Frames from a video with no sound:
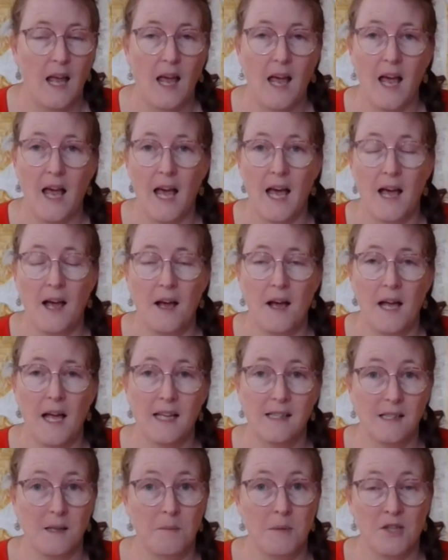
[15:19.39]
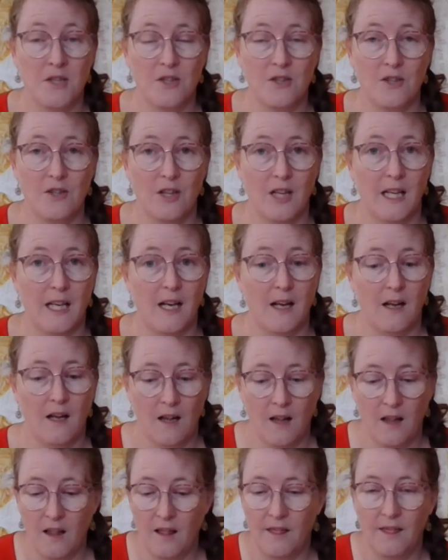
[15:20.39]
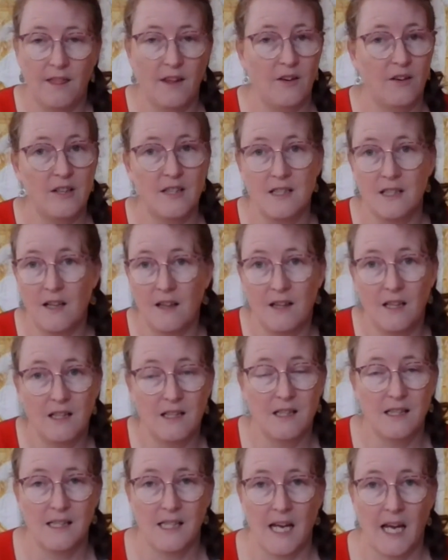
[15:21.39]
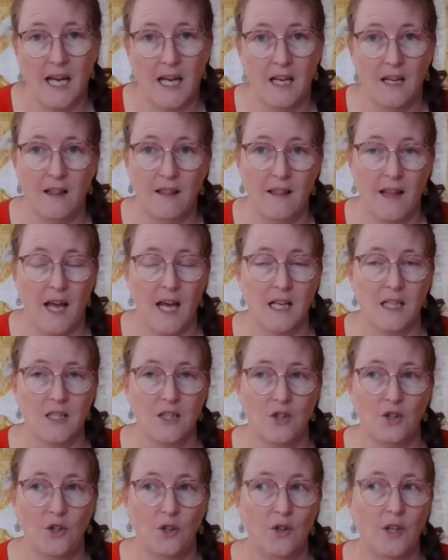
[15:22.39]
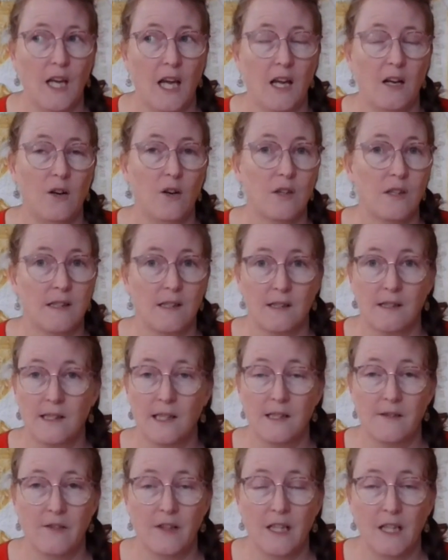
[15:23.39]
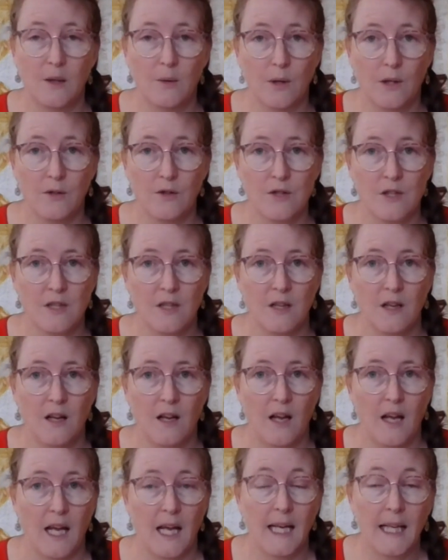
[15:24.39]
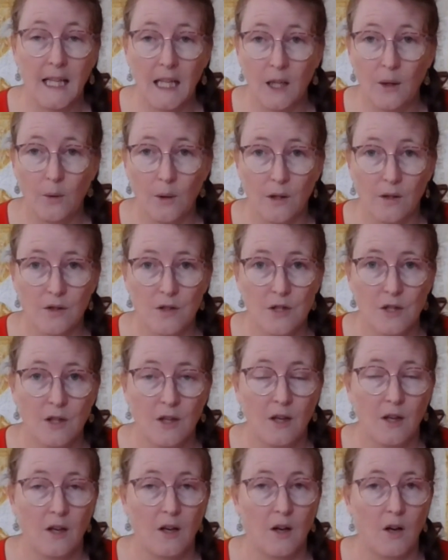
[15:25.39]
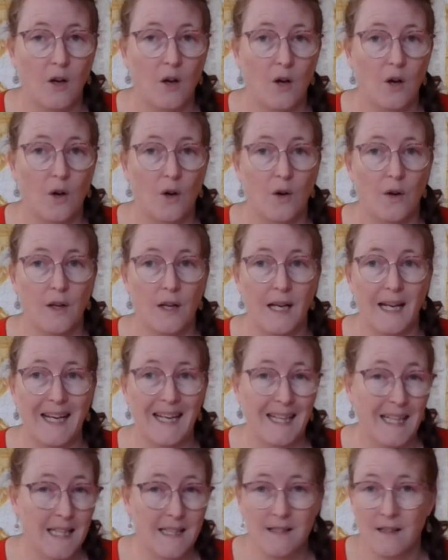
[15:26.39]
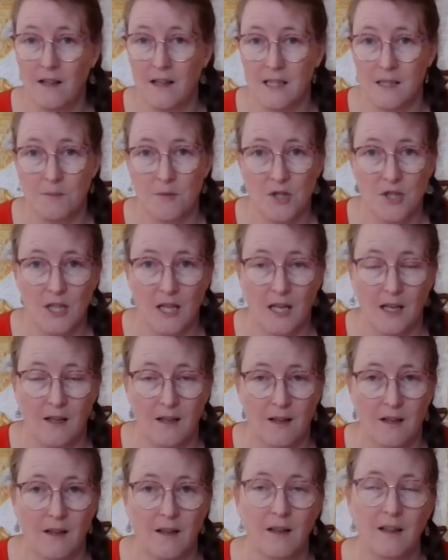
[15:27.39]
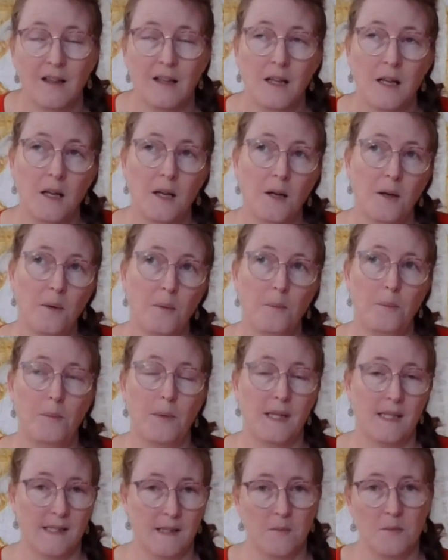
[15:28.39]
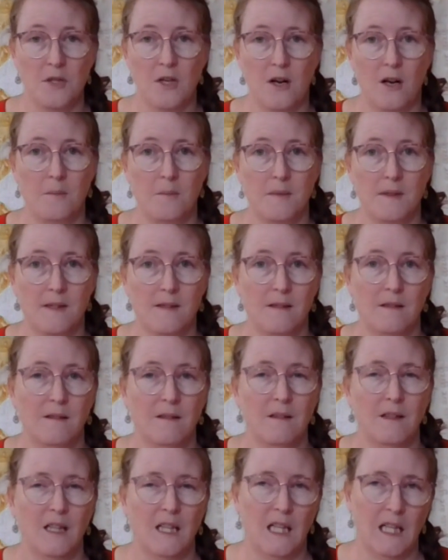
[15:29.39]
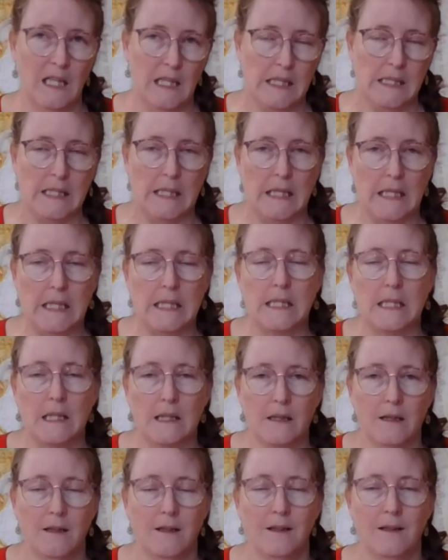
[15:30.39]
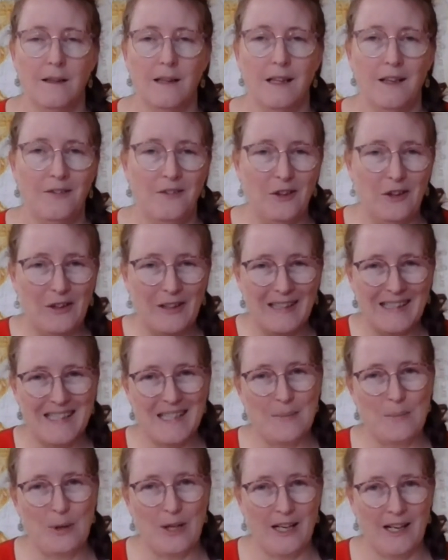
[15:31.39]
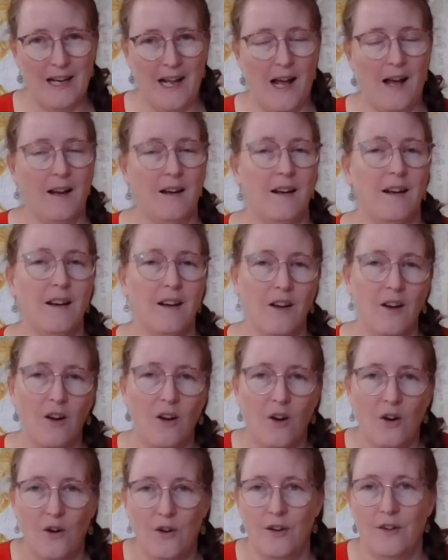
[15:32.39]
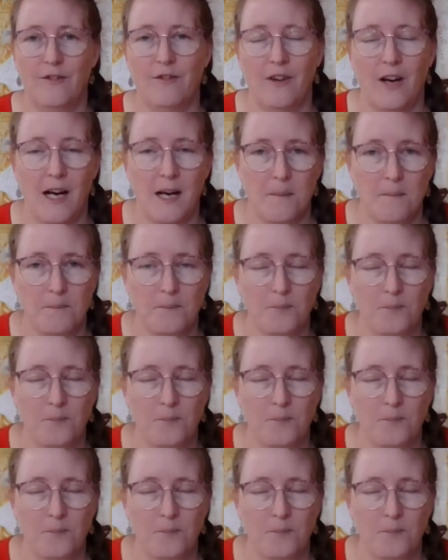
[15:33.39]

As I mentioned earlier, there is nothing to say that you cannot successfully quilt any quilt on any size machine, but sometimes it is easier if you can spread it out on a frame.